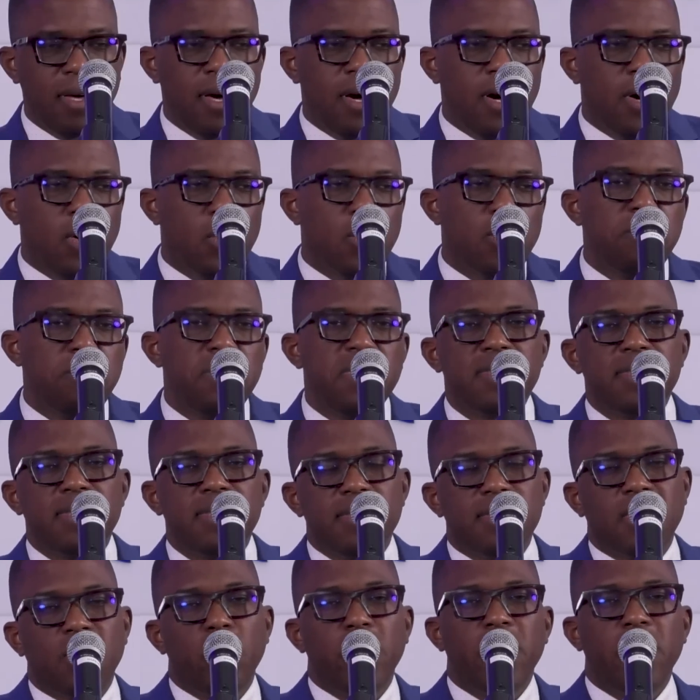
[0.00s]
our business
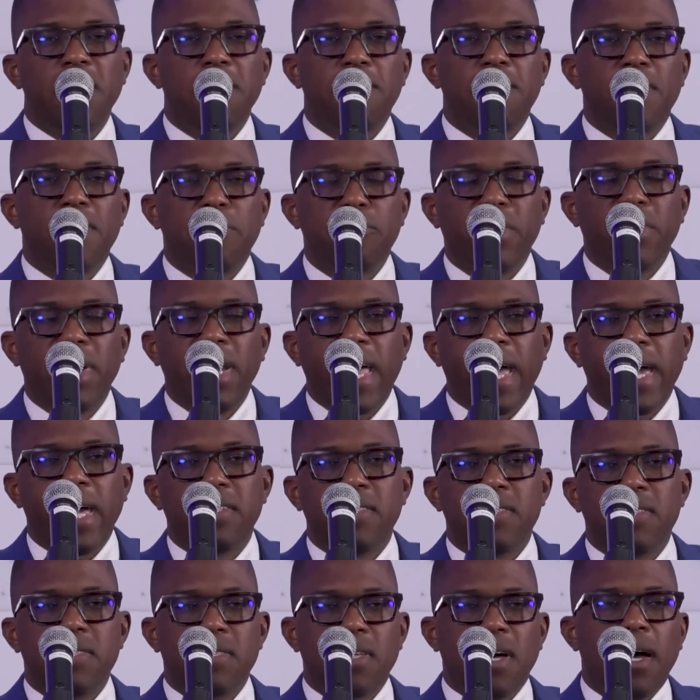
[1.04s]
away from
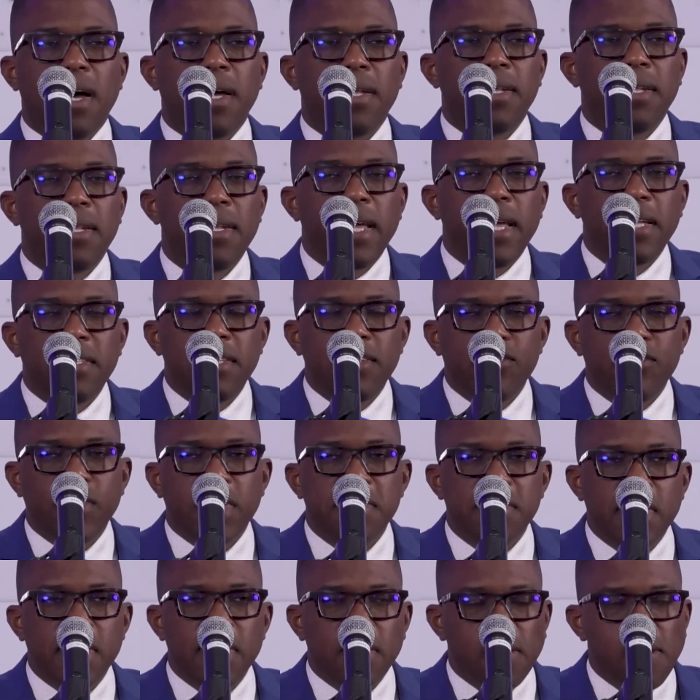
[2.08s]
reliance on net interest
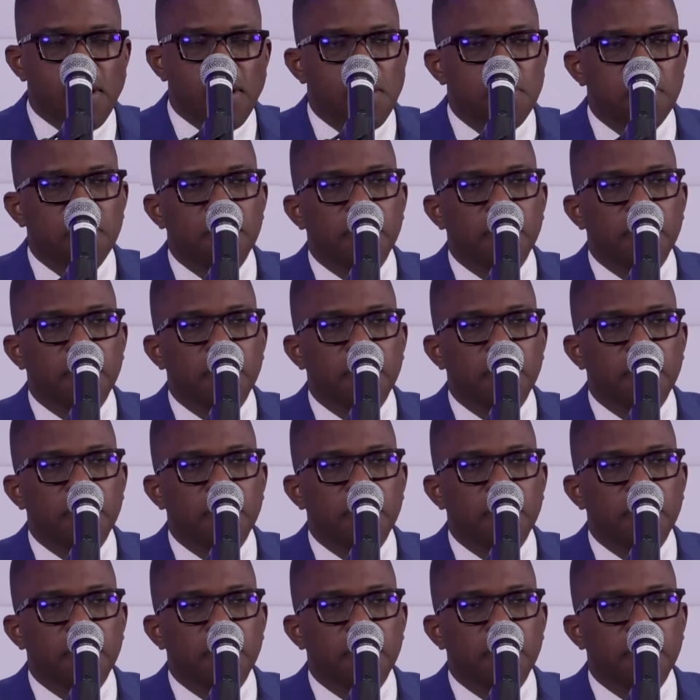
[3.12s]
income.